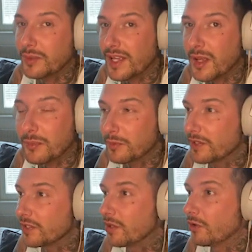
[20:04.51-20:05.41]
be happy
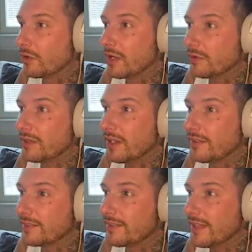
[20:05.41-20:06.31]
when you go around
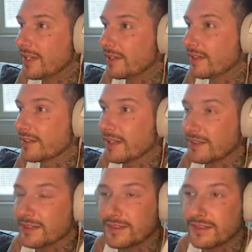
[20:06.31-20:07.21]
and think like
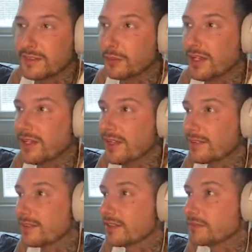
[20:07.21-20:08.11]
that. That's just the way it
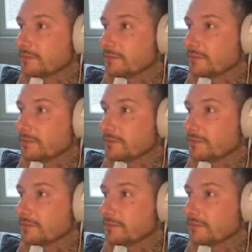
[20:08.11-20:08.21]
is.